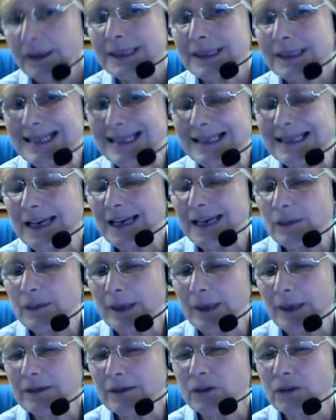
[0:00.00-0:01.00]
These
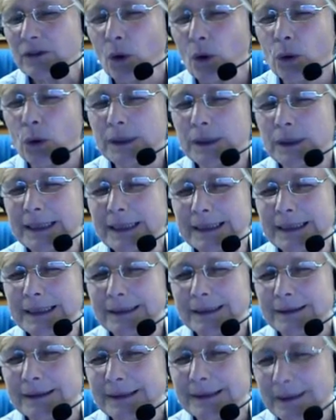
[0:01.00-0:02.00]
databases all look
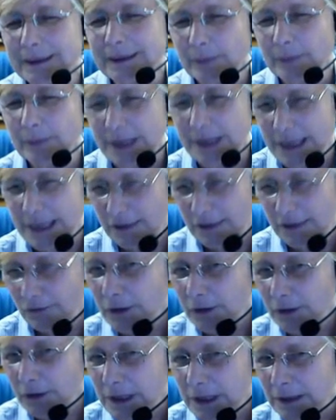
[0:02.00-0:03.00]
a little bit
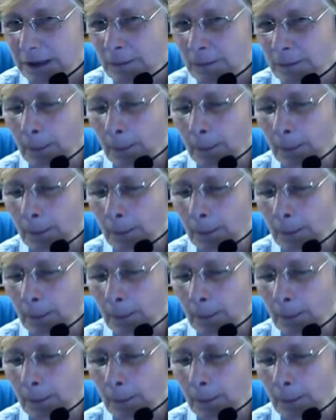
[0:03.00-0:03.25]
different,